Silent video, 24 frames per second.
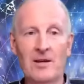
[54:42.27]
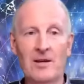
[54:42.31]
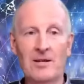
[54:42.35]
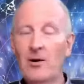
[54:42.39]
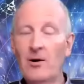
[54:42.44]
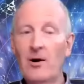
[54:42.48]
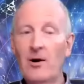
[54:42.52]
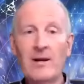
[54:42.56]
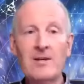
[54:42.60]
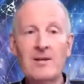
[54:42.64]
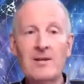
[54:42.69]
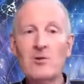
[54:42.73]

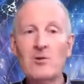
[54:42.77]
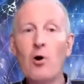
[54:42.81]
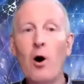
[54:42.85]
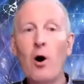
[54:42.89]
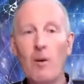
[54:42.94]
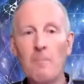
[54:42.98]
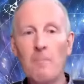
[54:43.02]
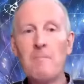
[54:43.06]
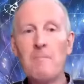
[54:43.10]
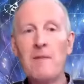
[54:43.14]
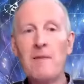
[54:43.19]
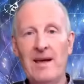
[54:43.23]
Now, I'd
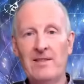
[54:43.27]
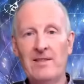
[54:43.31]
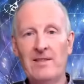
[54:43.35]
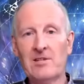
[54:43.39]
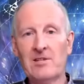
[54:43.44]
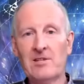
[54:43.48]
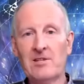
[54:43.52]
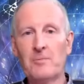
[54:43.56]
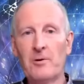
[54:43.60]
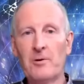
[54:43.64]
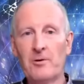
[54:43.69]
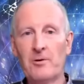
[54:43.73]
not met the
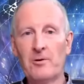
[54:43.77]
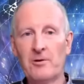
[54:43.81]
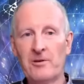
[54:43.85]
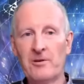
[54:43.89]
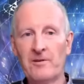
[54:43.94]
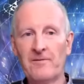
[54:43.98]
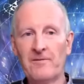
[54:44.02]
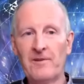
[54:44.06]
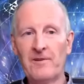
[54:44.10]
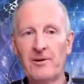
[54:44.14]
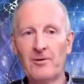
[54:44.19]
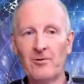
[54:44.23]
spirit of the
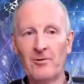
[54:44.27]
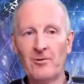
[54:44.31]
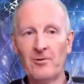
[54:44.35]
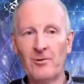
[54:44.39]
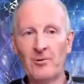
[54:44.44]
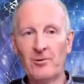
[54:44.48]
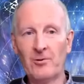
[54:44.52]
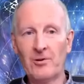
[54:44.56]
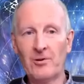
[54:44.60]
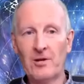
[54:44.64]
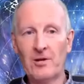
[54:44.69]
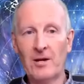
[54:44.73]
fear of the
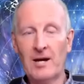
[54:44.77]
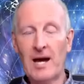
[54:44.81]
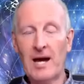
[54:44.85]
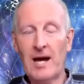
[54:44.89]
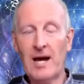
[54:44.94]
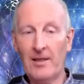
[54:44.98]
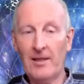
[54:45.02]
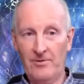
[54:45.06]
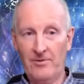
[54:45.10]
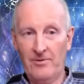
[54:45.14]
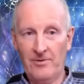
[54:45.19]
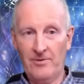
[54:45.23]
Lord
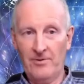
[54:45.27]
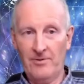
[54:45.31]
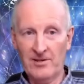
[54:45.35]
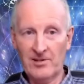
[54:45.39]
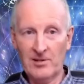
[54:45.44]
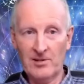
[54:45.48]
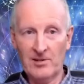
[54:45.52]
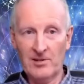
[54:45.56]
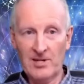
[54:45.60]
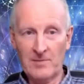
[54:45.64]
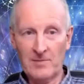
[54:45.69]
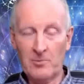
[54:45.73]
at,
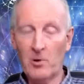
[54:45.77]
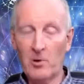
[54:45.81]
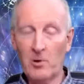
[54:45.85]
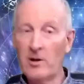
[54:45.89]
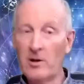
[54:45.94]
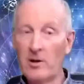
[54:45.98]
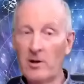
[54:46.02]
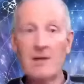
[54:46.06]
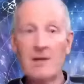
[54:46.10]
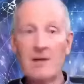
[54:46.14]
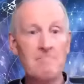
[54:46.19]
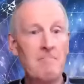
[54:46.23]
until this point.
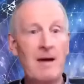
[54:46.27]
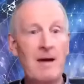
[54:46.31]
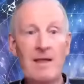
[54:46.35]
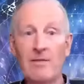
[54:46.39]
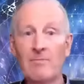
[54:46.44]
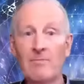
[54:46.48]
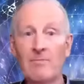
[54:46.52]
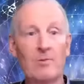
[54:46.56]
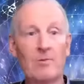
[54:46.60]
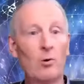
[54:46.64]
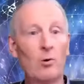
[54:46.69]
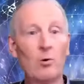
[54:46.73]
I'd met
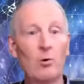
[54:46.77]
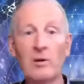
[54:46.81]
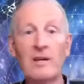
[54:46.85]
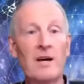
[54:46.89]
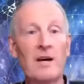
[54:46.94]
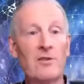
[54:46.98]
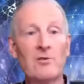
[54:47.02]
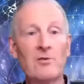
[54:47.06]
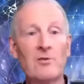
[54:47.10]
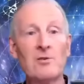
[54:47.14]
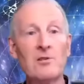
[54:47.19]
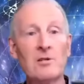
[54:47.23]
all the
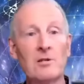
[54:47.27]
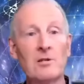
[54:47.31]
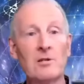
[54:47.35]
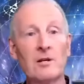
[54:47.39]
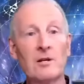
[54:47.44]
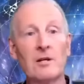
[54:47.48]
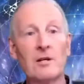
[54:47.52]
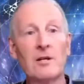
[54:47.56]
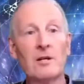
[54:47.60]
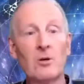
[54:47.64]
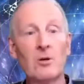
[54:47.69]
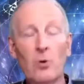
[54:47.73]
others,
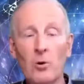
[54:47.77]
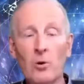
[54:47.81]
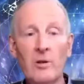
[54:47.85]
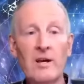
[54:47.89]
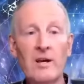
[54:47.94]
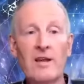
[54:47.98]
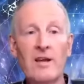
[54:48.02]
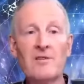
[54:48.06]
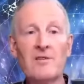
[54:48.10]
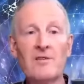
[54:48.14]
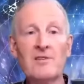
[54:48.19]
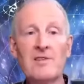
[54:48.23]
all the
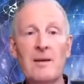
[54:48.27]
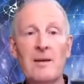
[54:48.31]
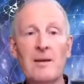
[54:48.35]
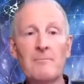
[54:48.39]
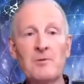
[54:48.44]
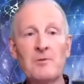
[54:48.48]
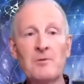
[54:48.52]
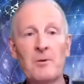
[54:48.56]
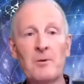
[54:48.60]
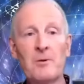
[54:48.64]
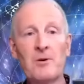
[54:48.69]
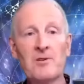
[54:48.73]
other seven
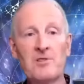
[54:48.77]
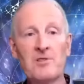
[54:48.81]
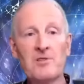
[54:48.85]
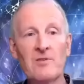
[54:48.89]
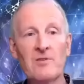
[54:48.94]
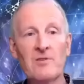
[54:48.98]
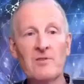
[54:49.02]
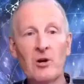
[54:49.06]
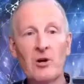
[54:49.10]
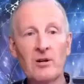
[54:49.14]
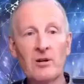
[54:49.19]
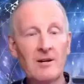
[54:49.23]
spirits of
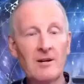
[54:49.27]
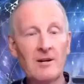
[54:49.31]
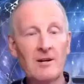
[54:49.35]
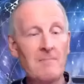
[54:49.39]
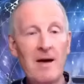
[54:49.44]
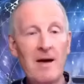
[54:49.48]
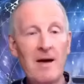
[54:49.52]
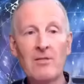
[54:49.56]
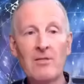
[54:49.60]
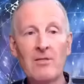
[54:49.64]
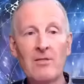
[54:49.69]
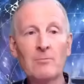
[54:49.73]
God. I'd
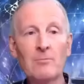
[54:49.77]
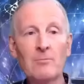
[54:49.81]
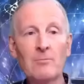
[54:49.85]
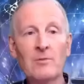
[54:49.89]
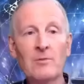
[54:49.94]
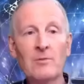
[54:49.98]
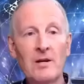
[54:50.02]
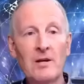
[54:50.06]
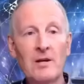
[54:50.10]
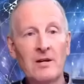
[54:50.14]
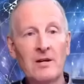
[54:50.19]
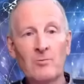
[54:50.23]
met them
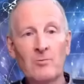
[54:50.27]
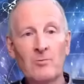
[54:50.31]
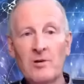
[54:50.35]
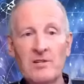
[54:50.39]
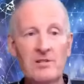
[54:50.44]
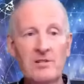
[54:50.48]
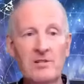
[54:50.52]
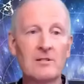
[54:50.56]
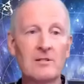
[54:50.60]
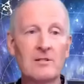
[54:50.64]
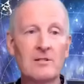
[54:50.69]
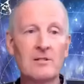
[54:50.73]

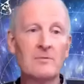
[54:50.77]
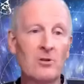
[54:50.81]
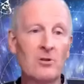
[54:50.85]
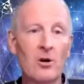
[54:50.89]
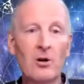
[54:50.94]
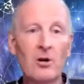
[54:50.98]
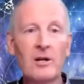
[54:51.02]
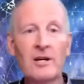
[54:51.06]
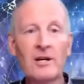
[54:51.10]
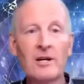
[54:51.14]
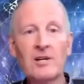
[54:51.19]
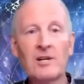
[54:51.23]
wisdom and
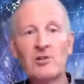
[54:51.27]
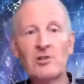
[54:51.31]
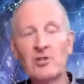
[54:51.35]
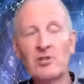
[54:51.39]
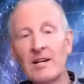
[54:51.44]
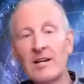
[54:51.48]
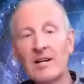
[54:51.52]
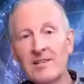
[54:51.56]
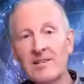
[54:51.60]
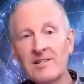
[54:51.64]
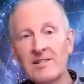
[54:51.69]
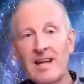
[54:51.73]
knowledge and
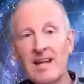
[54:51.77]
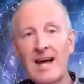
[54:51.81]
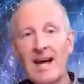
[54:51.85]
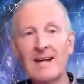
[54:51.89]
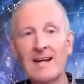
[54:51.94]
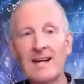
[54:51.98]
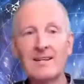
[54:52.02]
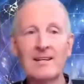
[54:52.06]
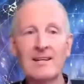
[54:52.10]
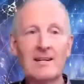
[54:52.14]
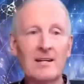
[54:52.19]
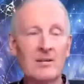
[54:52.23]

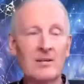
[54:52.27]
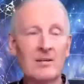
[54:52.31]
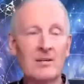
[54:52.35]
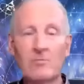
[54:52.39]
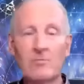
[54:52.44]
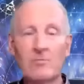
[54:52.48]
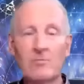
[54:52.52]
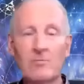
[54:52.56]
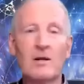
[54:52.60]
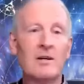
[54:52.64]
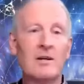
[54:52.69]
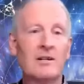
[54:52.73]
understanding and,
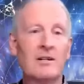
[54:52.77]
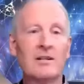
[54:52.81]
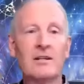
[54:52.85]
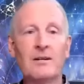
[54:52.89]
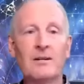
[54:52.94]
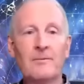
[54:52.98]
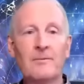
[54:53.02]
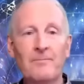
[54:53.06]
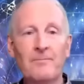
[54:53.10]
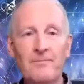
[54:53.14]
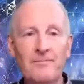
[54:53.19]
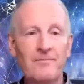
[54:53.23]
you
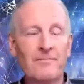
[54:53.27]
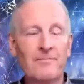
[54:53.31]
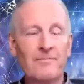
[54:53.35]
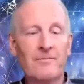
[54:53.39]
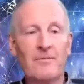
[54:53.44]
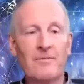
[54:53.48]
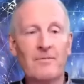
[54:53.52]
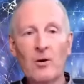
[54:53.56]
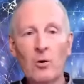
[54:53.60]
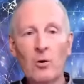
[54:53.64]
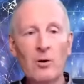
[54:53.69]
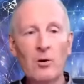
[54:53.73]
know,
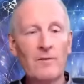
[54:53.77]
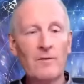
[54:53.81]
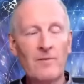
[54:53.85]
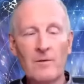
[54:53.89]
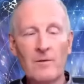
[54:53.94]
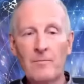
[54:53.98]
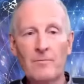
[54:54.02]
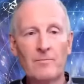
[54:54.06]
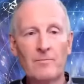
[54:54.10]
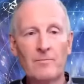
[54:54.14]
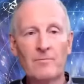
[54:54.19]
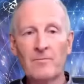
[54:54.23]
all of
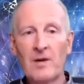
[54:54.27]
them.